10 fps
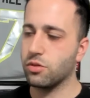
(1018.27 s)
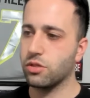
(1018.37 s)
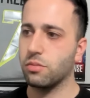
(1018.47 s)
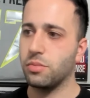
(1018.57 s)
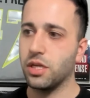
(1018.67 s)

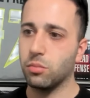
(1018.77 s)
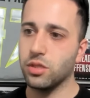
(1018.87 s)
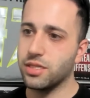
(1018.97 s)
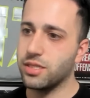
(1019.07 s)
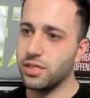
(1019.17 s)
just to be able
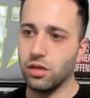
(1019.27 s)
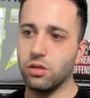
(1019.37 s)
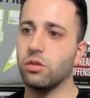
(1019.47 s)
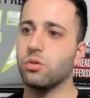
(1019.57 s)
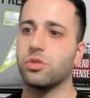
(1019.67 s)
to
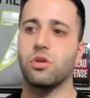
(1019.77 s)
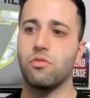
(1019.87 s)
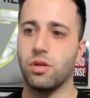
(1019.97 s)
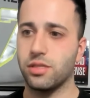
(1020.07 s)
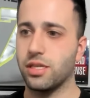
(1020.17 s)
sell those certain
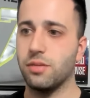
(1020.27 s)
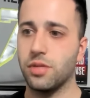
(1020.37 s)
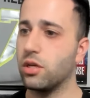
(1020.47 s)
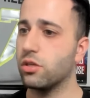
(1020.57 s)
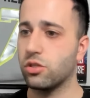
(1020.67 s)
run schemes that you're